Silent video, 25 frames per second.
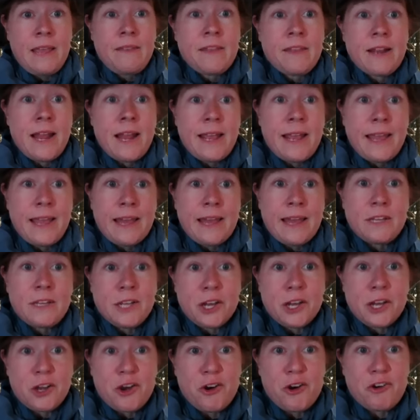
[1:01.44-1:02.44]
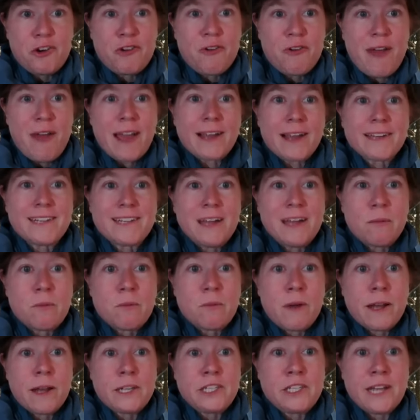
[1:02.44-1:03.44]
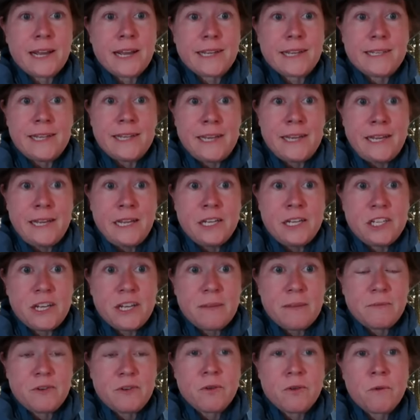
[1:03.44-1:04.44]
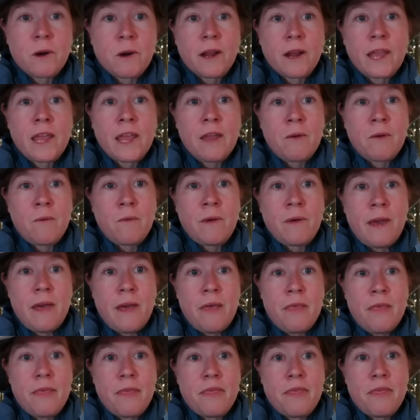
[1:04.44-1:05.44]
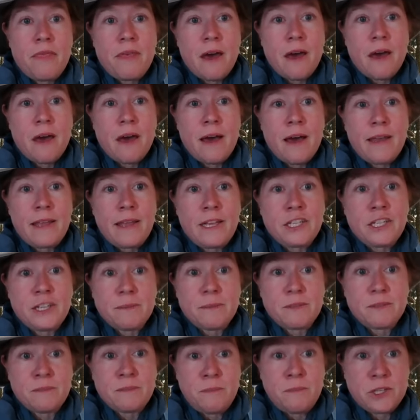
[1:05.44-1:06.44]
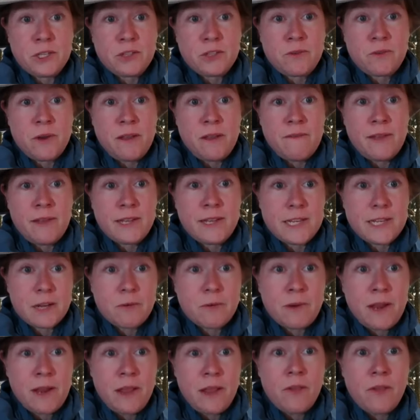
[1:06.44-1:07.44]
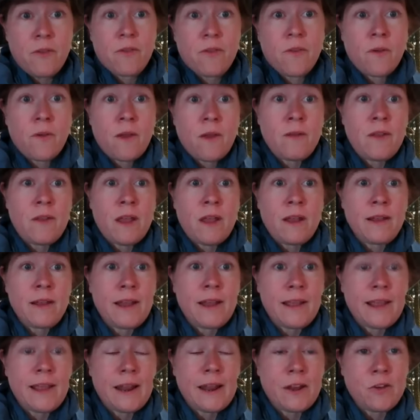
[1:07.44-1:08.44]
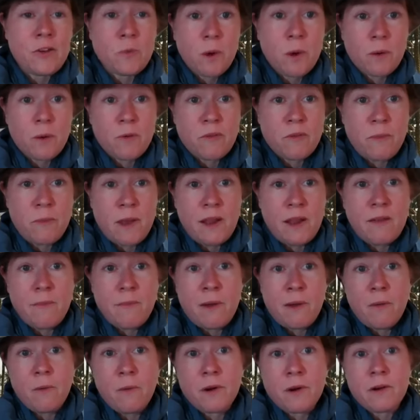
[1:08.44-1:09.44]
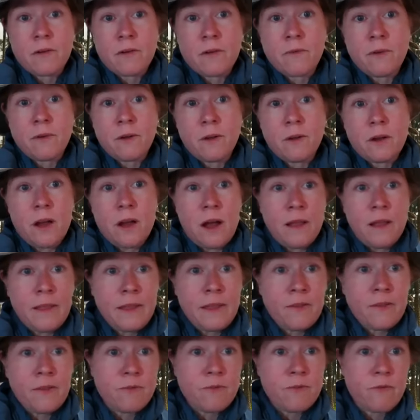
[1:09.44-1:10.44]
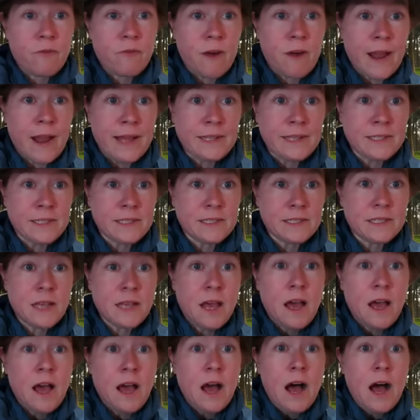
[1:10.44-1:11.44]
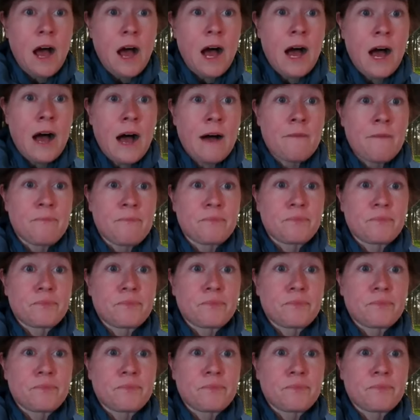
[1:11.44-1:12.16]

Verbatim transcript: that I get to co direct a project in Egypt working with uh, Egypt's Ministry of Antiquities and, and getting to work with many of my wonderful colleagues and friends. Um,